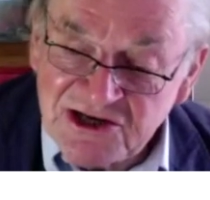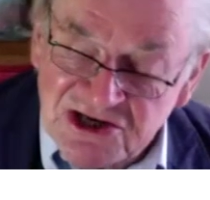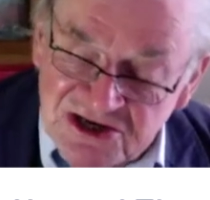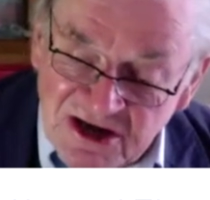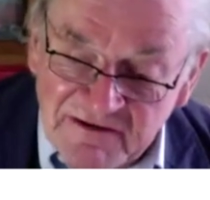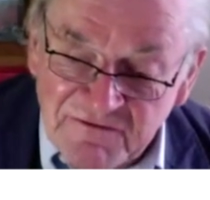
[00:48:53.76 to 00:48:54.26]

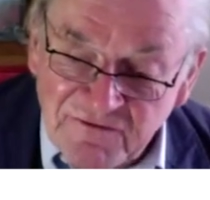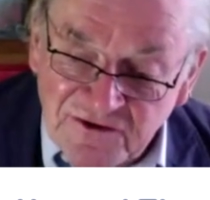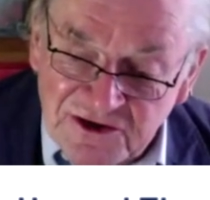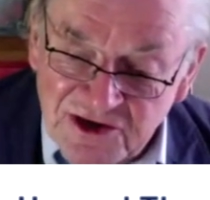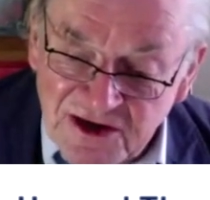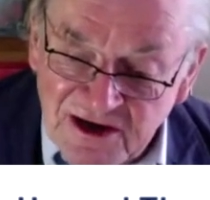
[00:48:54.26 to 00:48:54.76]
time for
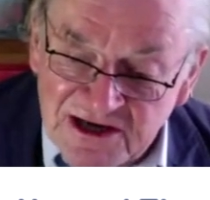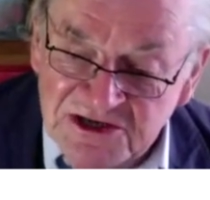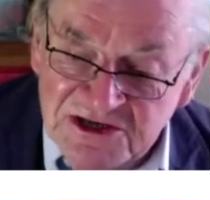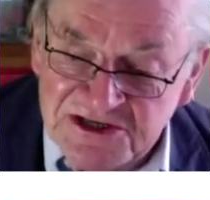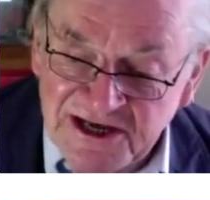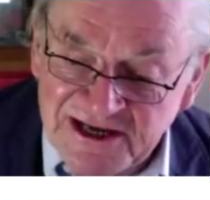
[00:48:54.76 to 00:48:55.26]
us to
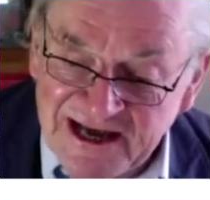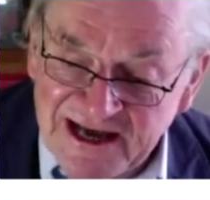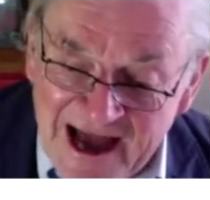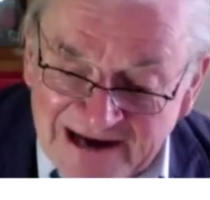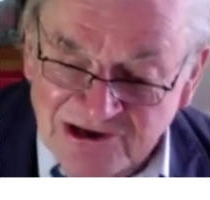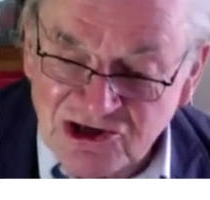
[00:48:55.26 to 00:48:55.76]
take
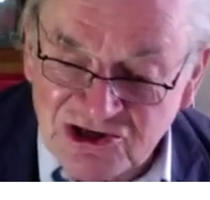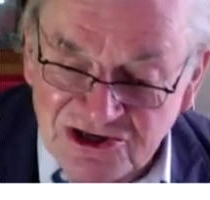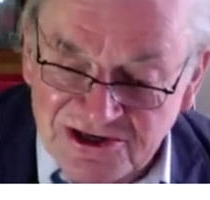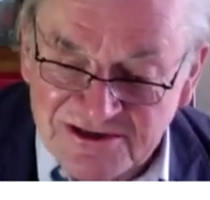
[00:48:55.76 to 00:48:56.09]
action